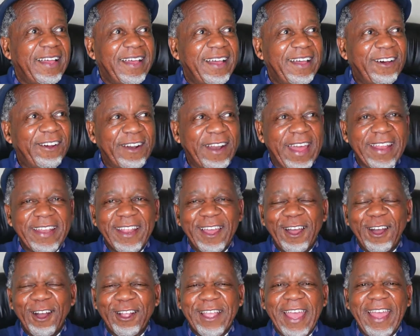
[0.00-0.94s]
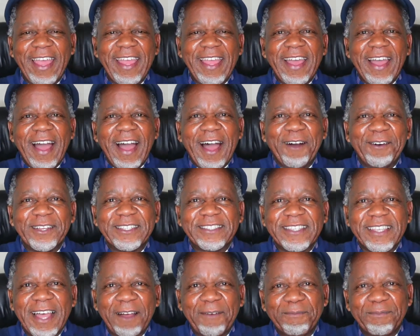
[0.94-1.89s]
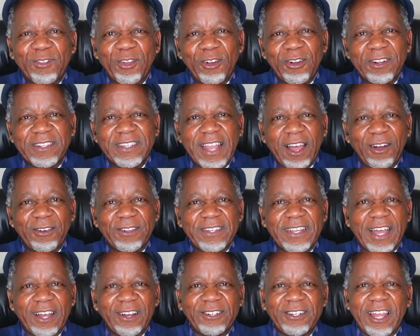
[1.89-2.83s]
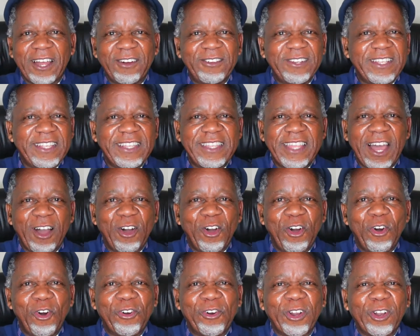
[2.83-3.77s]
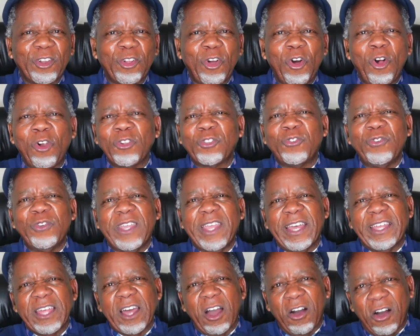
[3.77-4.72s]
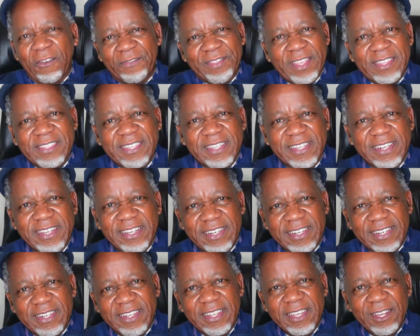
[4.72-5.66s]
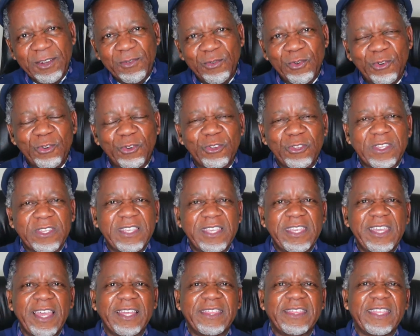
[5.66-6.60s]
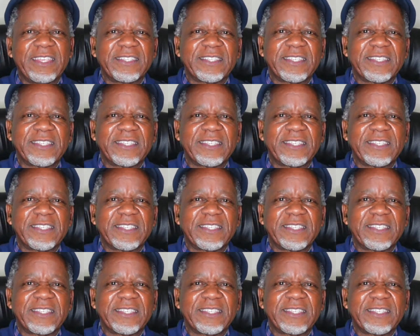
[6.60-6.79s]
All right, okay. I'm told now they are all together off the screen. We could hear the